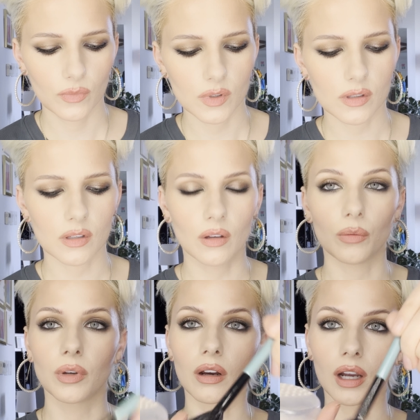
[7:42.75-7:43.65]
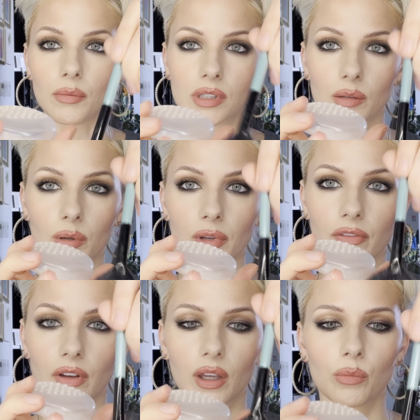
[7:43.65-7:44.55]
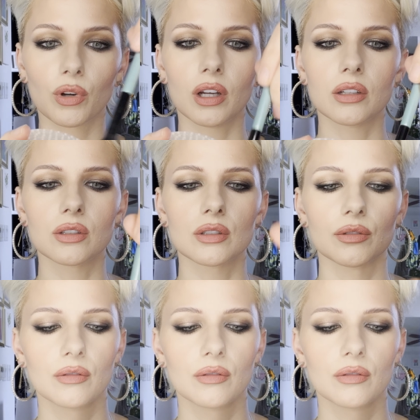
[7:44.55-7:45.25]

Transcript: So I'm gonna grab some on my fan brush.